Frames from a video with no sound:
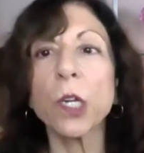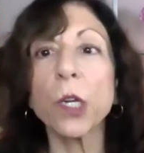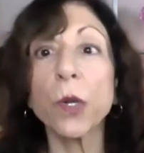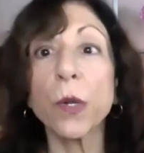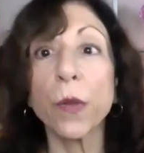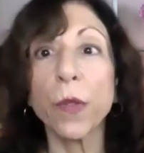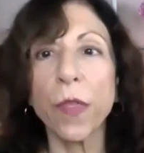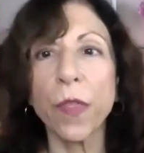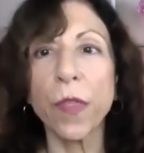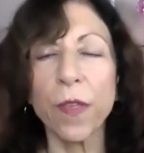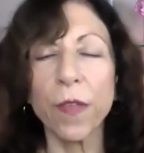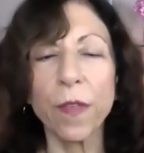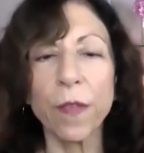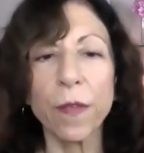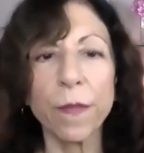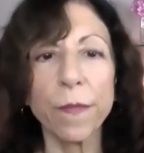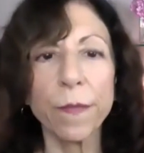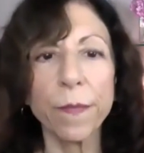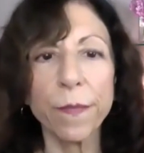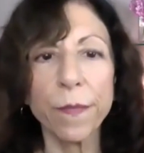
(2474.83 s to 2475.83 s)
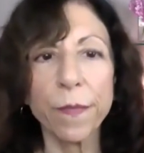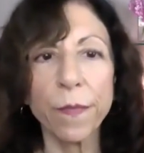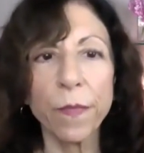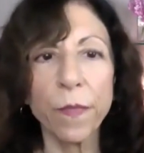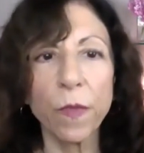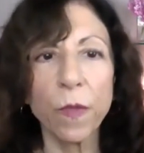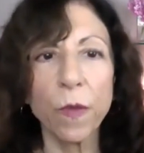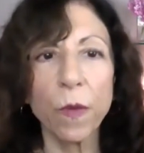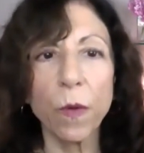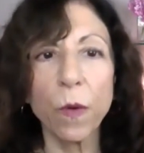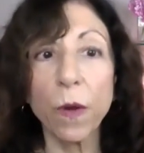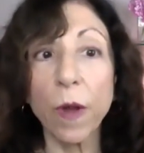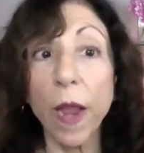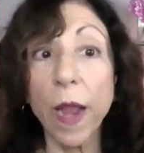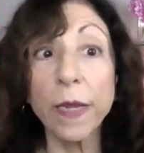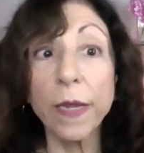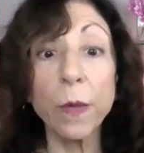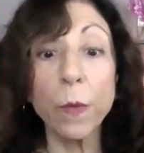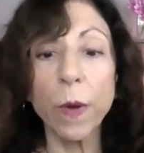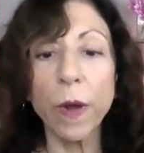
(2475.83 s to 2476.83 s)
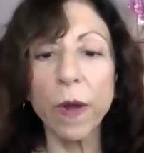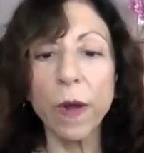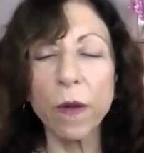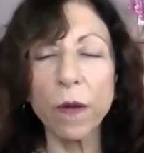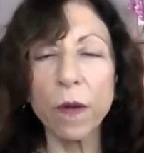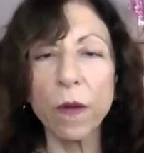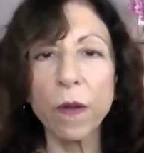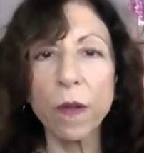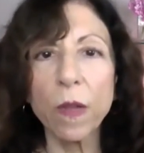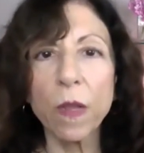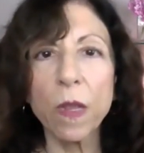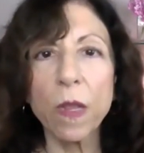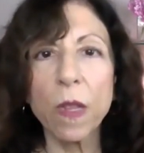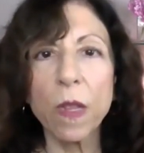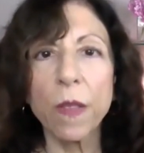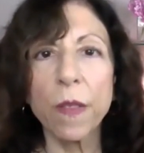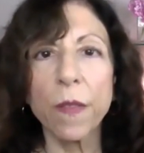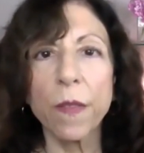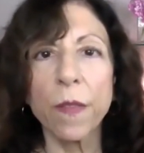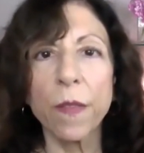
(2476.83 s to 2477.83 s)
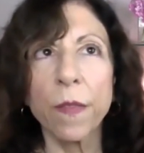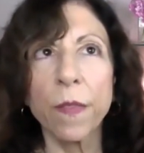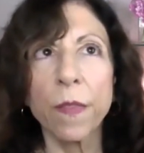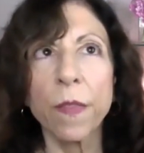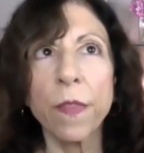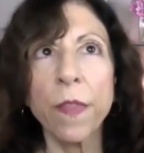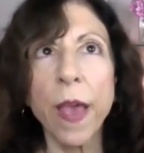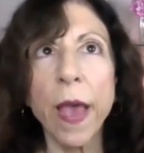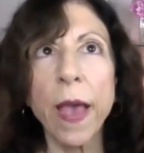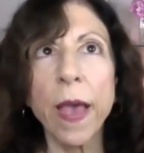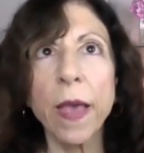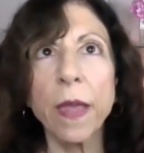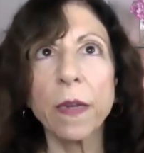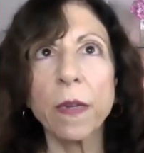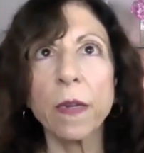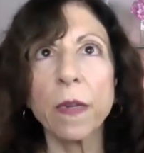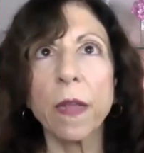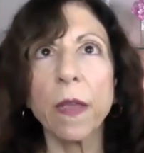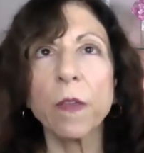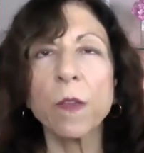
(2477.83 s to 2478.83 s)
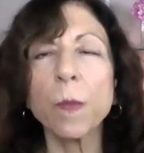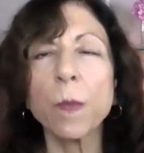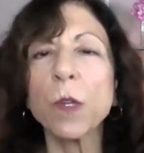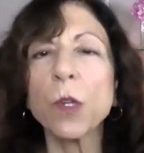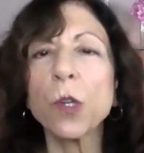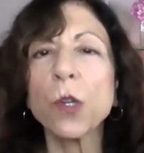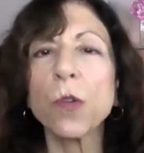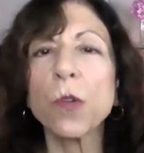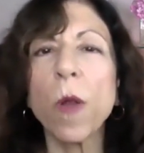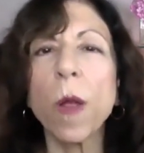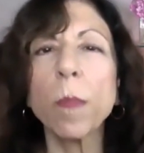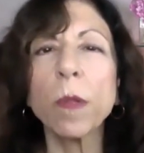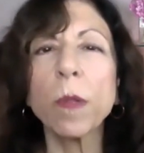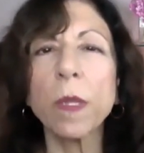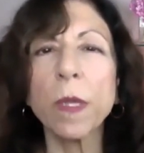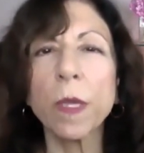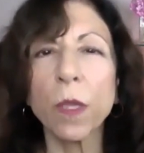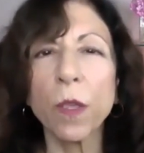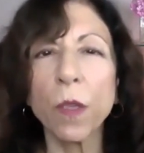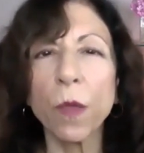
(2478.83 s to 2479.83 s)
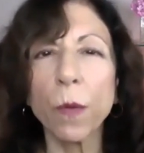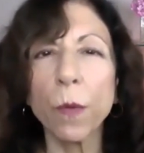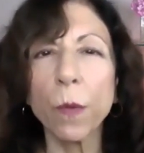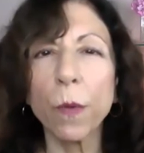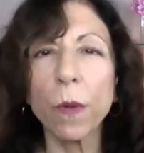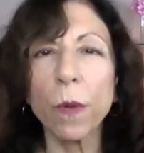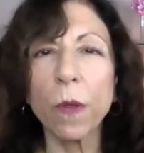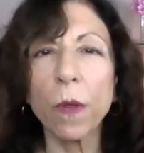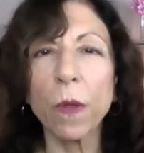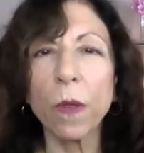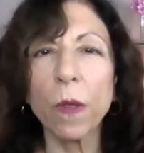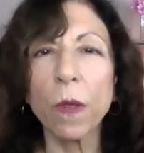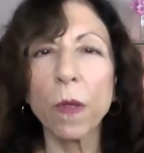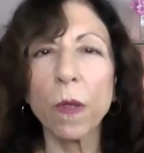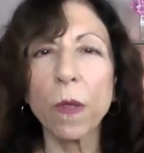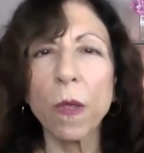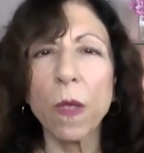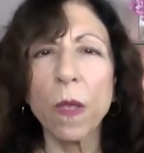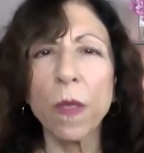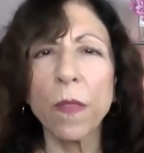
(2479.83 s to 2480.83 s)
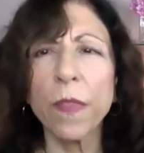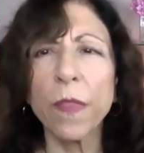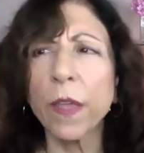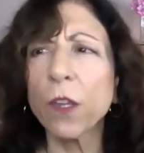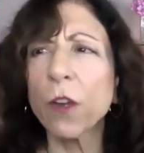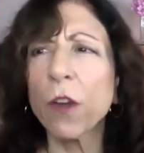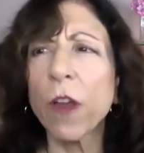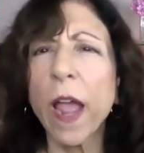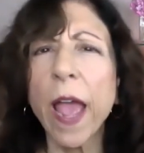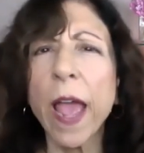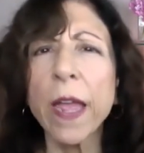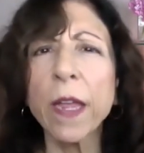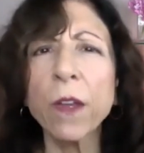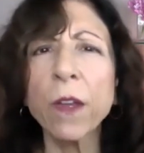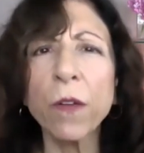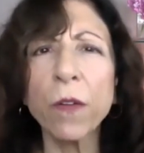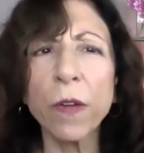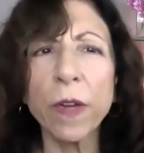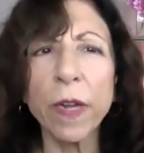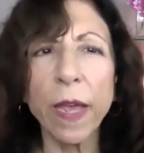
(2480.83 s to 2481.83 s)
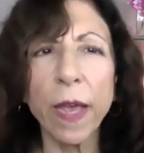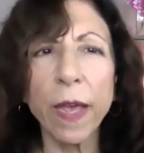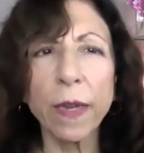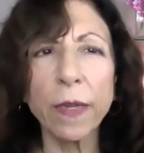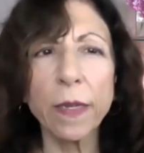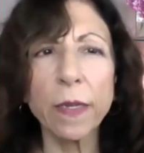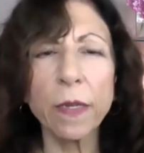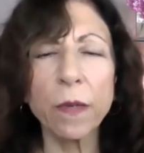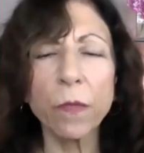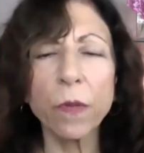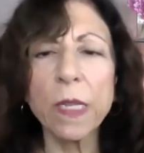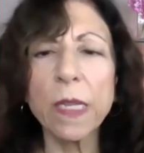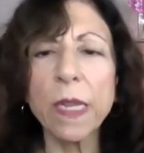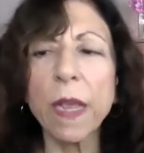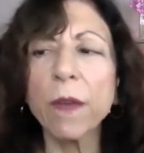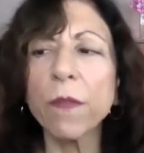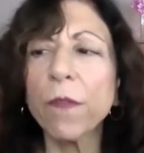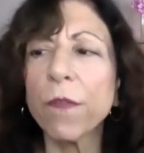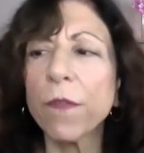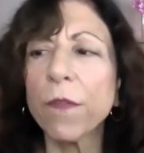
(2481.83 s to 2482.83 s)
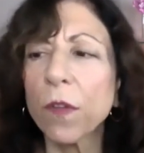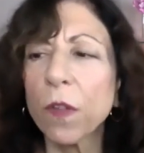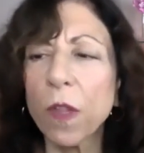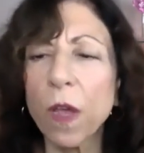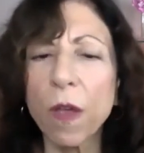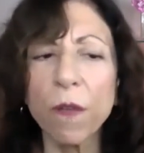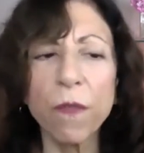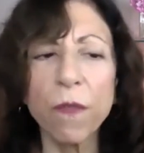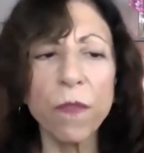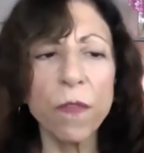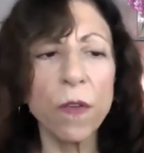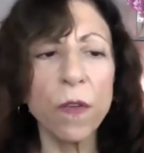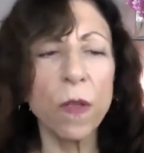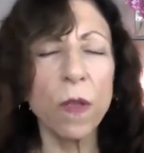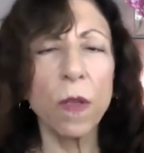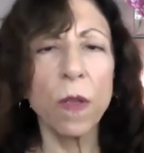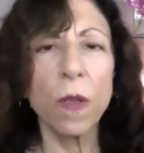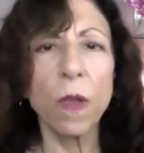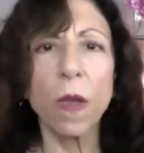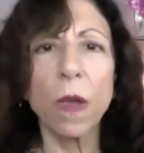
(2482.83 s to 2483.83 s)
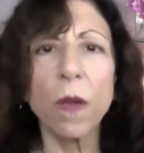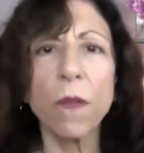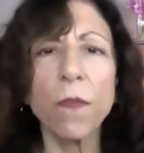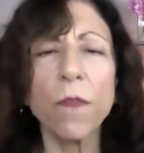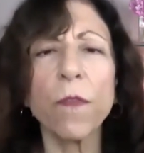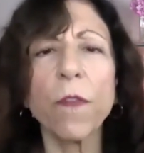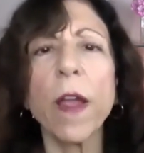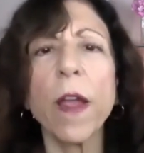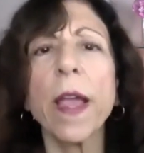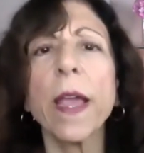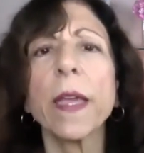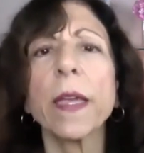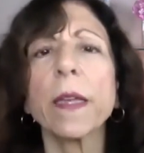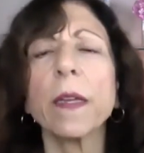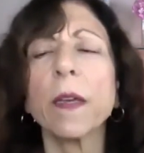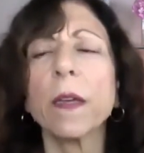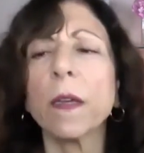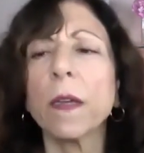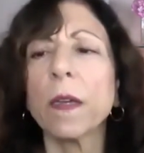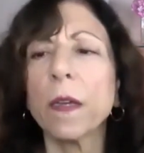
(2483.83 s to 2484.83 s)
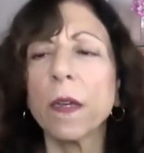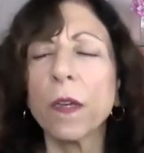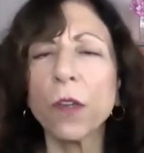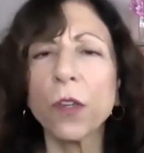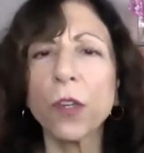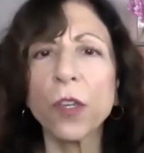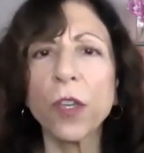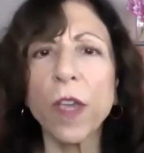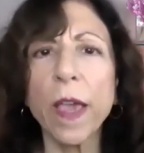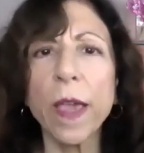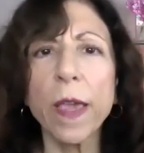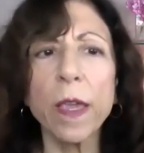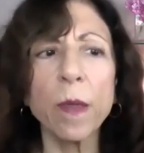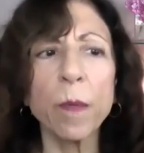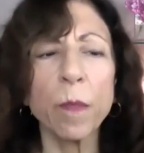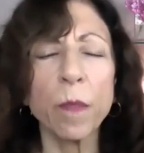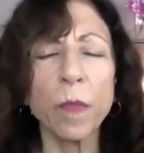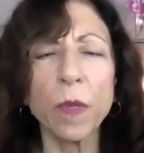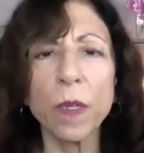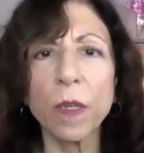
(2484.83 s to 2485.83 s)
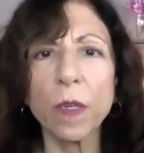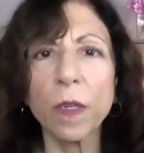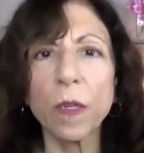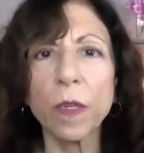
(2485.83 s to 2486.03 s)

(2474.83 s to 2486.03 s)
Earth or anywhere that has been troubling you, that you're angry at, resentful of, afraid, ashamed,